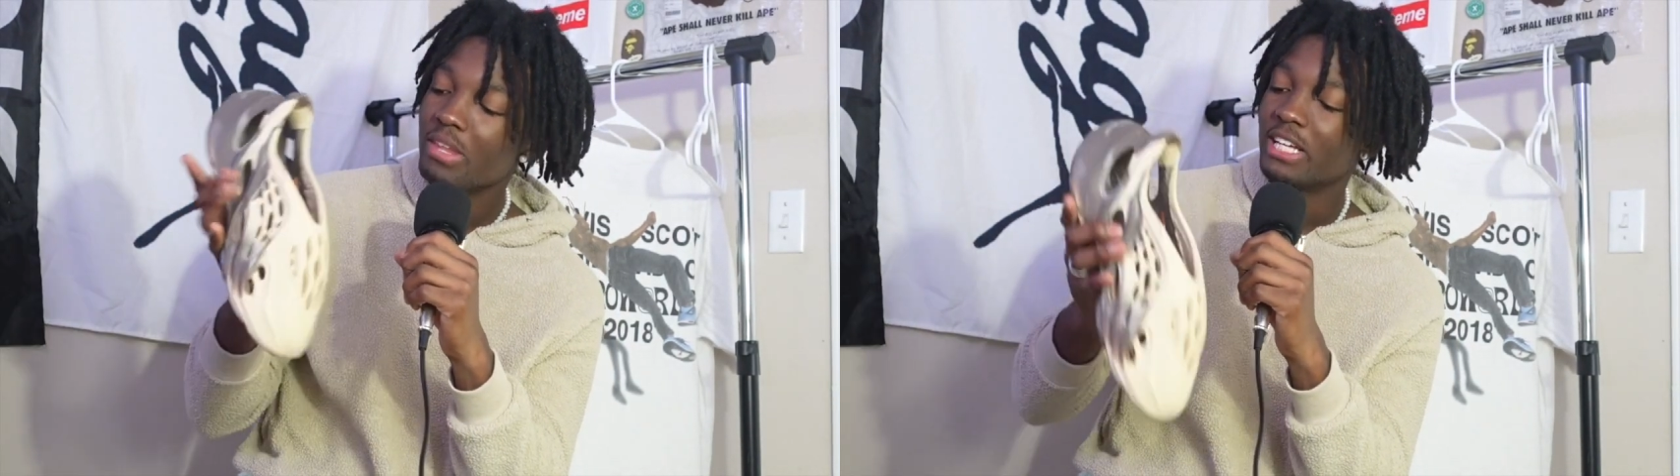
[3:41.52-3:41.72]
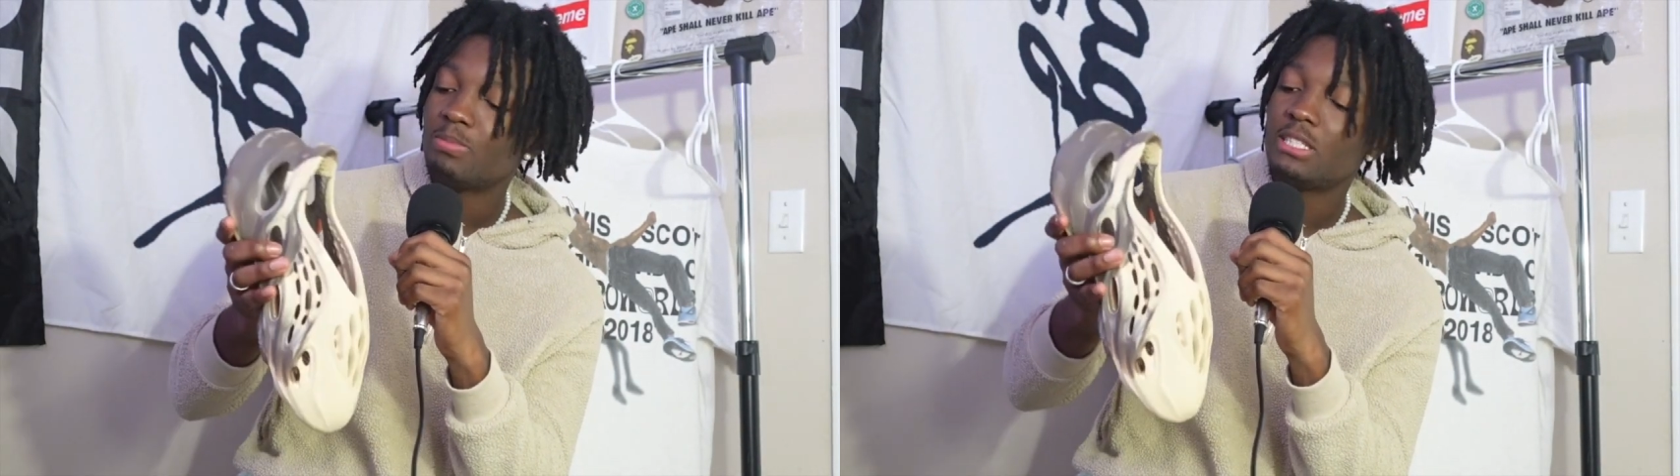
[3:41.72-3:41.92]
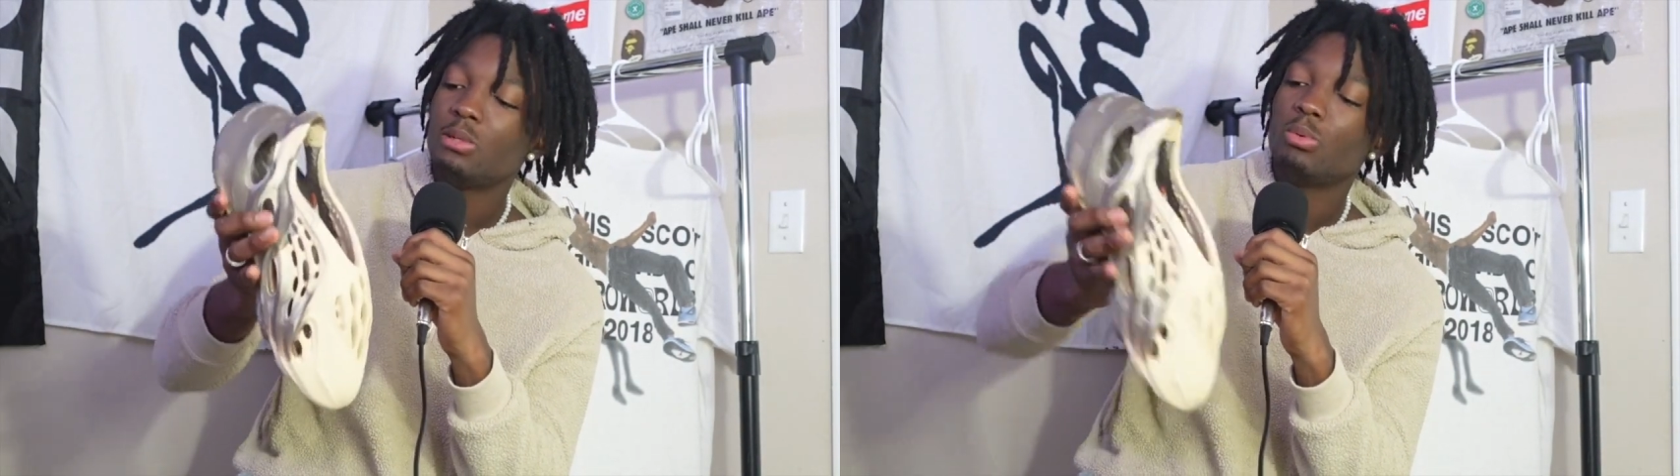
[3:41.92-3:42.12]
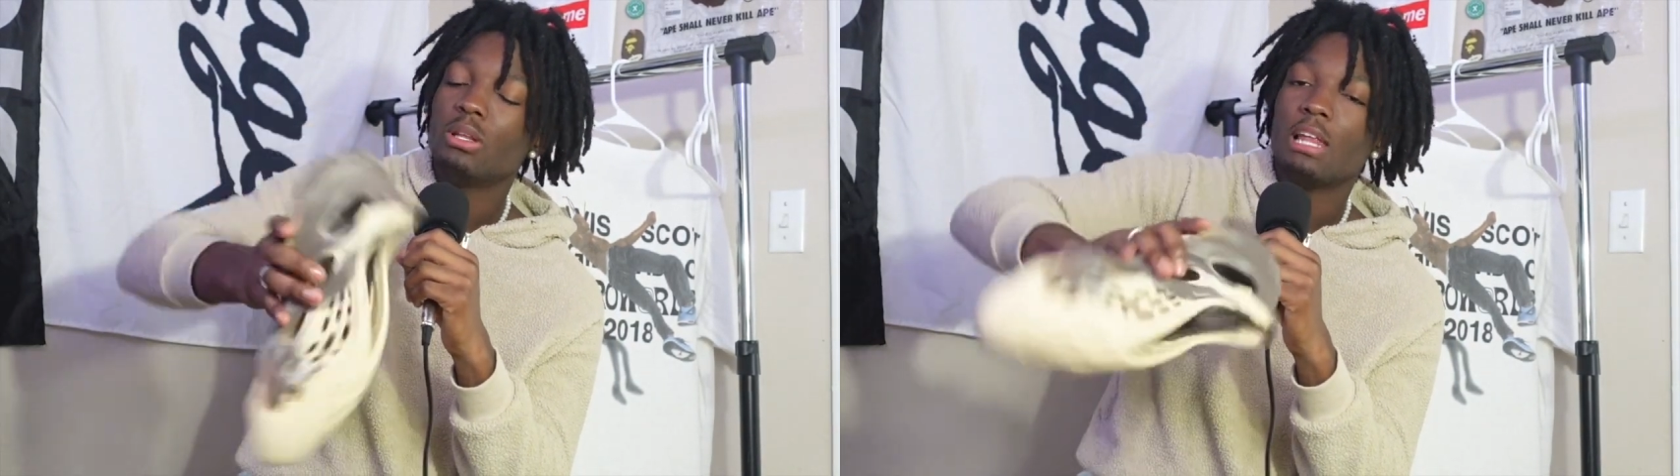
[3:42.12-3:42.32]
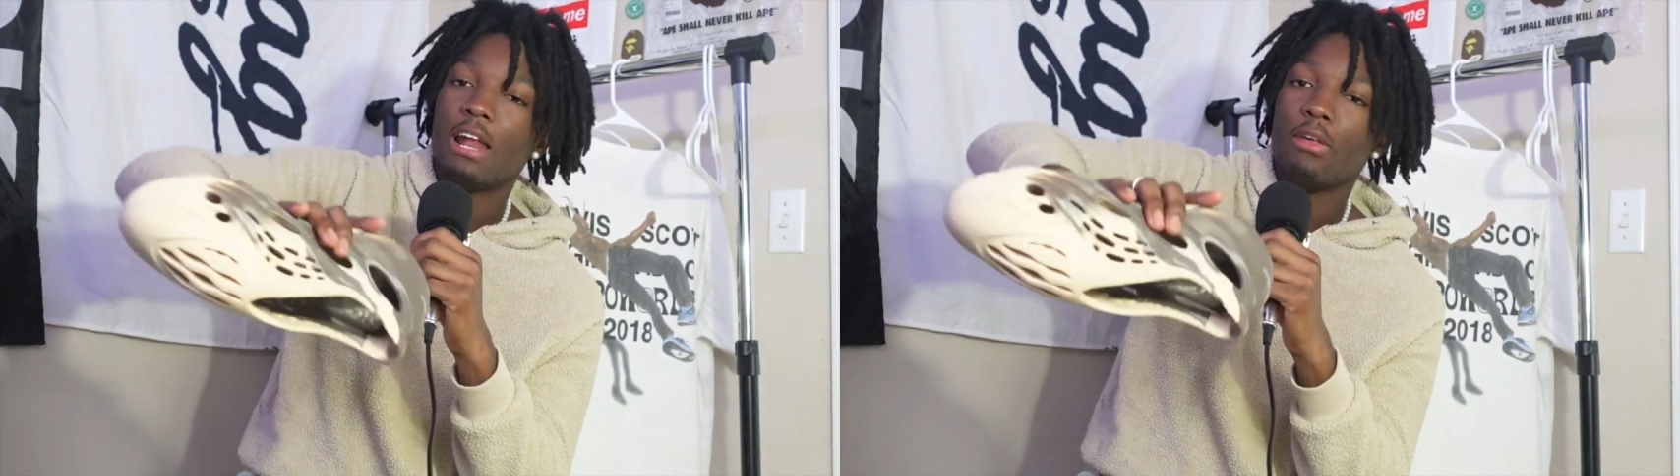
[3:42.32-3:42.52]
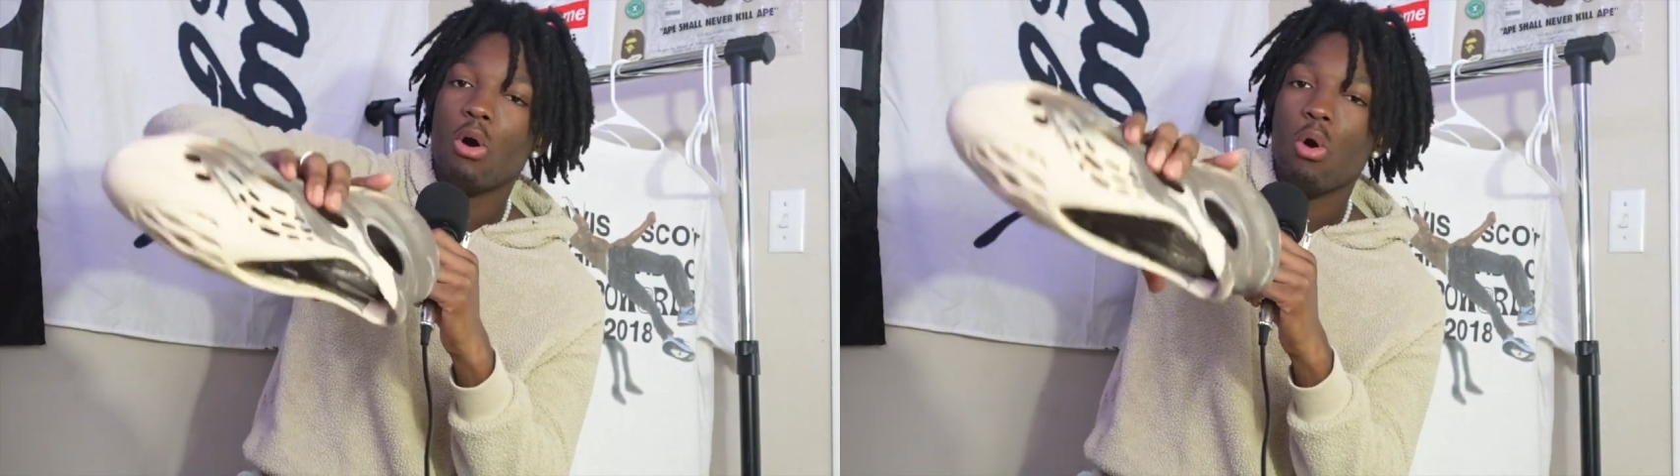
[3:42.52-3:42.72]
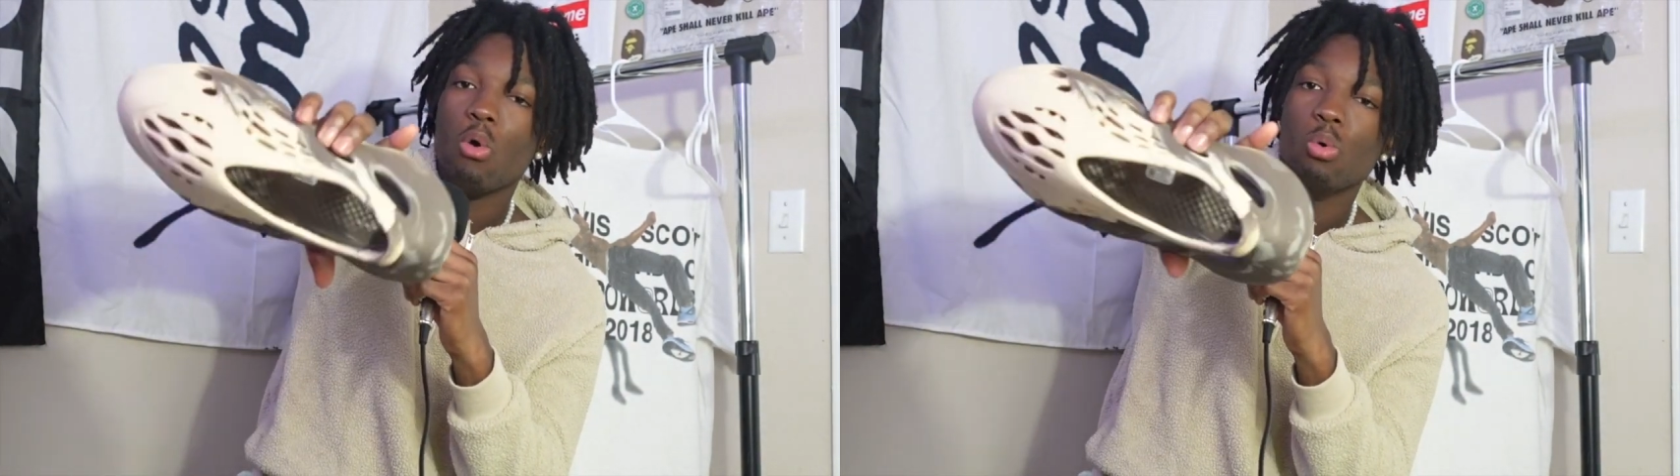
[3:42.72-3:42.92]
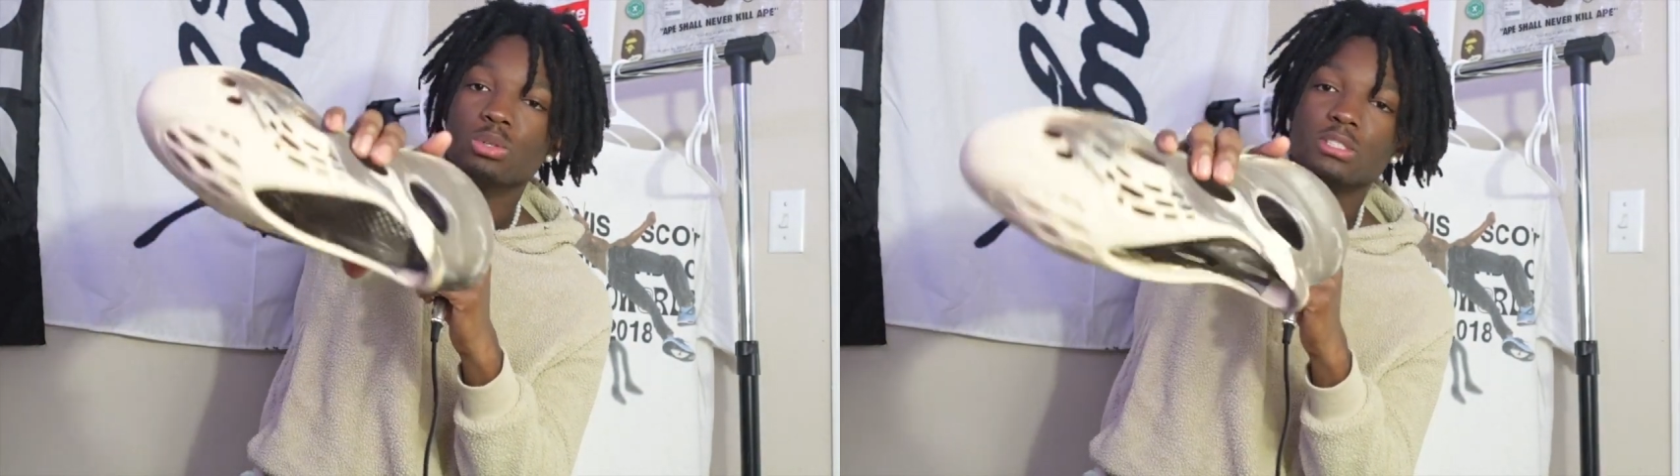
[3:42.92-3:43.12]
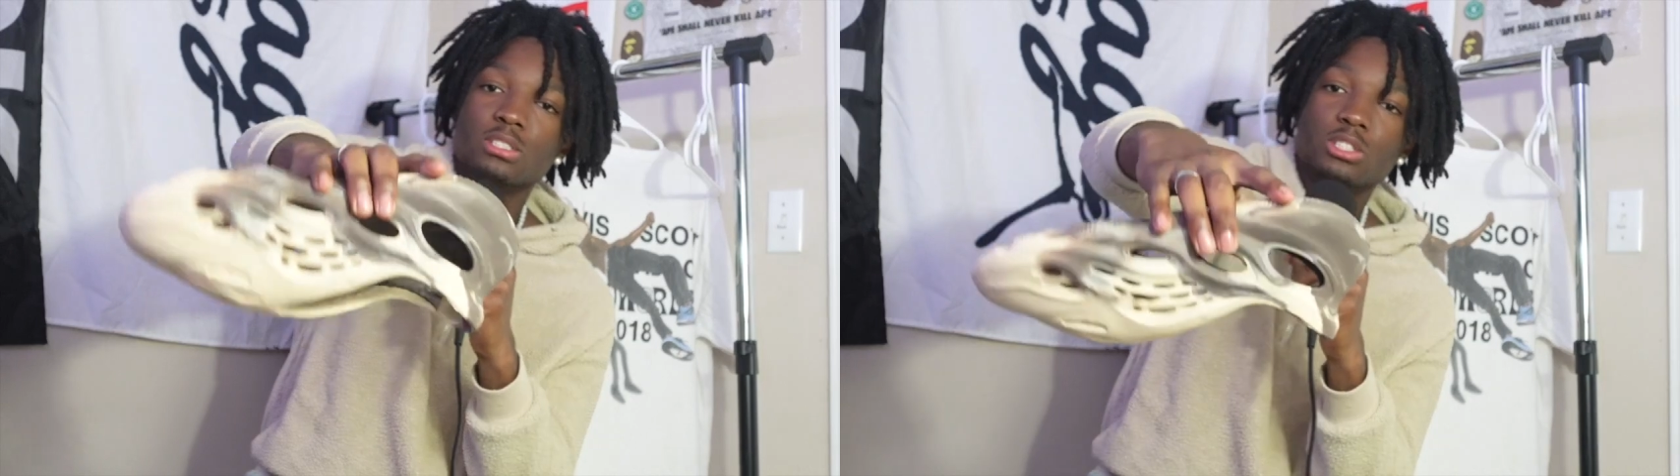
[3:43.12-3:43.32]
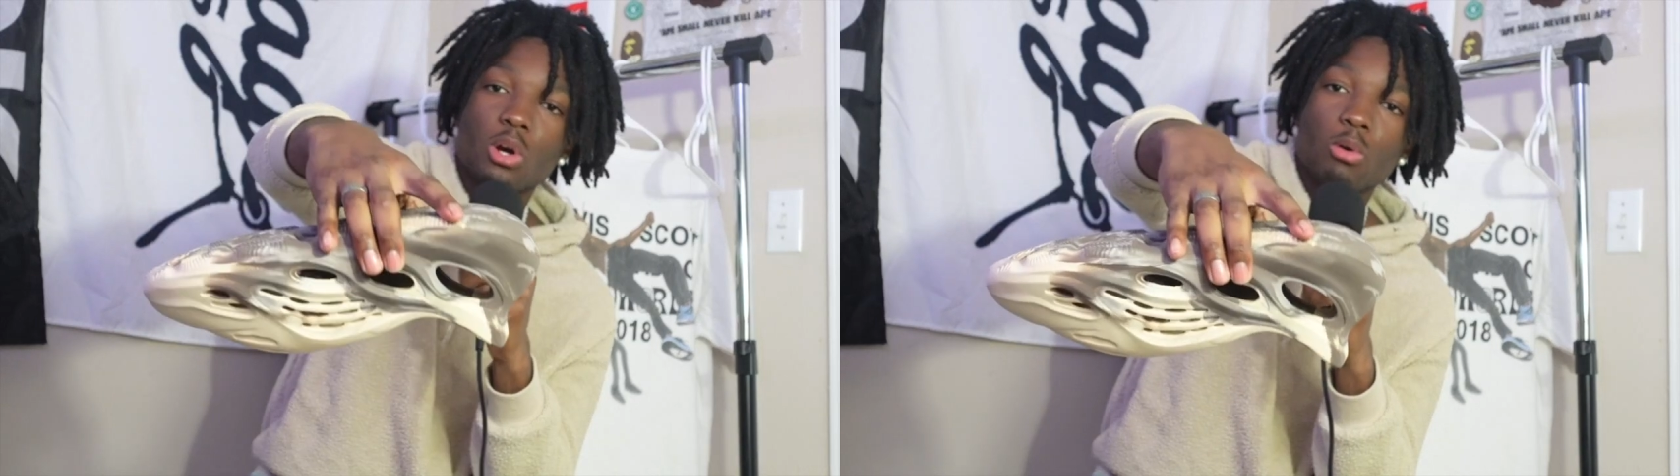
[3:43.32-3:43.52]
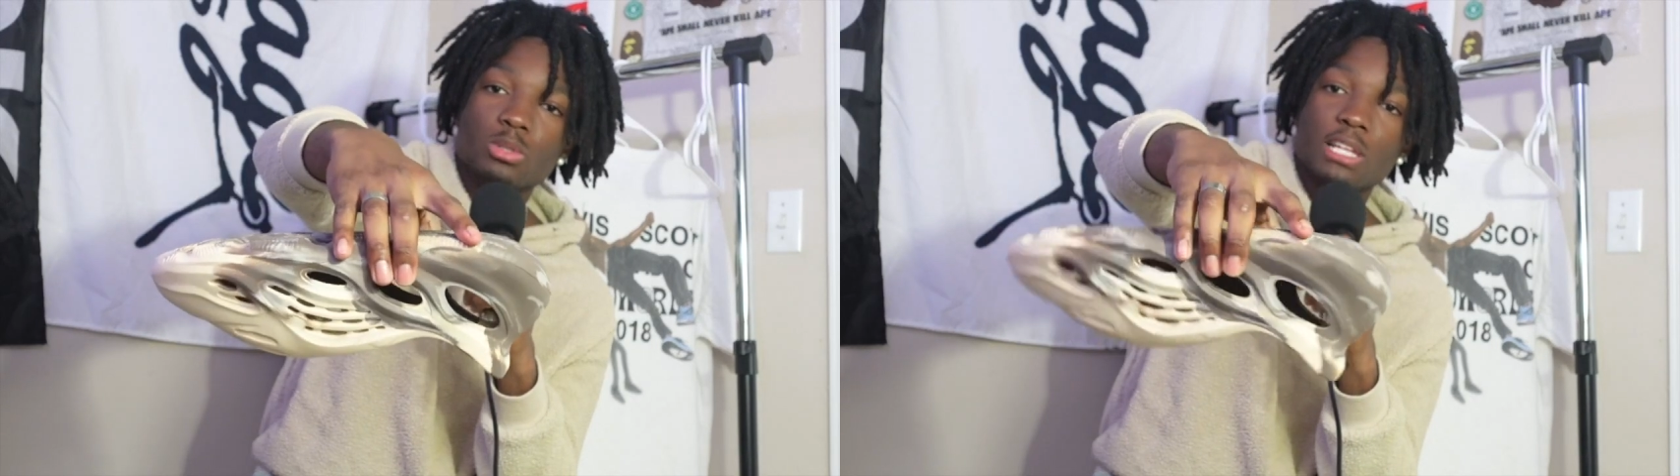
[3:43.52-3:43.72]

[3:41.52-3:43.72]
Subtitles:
especially with a lot of the holes and circles,